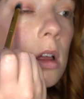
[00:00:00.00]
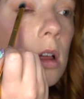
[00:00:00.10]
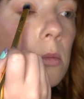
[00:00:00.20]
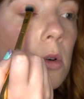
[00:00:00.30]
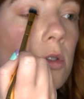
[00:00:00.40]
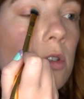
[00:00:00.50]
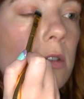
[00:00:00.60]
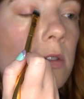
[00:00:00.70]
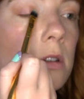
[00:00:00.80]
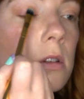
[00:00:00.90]
I'm not sure
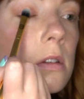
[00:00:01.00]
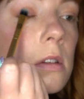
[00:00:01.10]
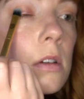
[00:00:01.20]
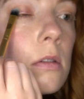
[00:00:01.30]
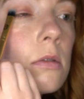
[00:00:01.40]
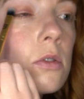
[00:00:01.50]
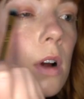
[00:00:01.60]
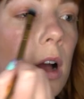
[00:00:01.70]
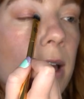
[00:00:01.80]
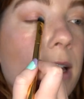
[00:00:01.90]
if it's still
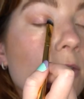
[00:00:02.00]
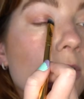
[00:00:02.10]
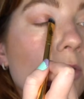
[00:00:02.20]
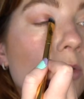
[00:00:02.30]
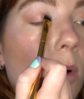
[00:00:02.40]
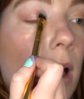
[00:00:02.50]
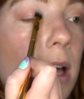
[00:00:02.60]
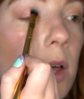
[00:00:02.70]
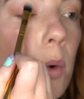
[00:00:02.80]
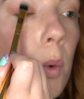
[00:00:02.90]
drying. It feels
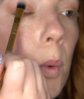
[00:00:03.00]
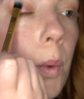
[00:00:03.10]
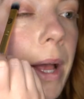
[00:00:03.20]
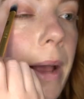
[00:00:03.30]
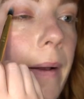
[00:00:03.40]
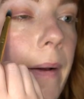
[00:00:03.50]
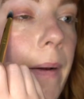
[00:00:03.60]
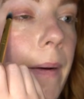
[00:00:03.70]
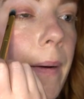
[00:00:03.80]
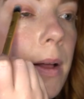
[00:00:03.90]
quite cooling,
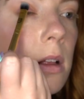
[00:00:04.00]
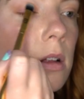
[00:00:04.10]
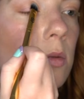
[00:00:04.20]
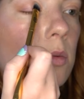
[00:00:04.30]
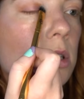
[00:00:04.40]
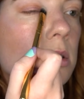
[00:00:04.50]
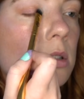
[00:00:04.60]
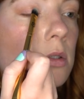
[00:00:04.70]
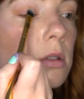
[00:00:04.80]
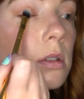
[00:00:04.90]
which is
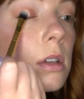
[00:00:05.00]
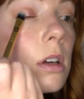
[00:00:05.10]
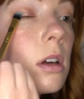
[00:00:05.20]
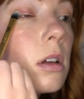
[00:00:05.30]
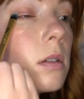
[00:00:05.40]
interesting.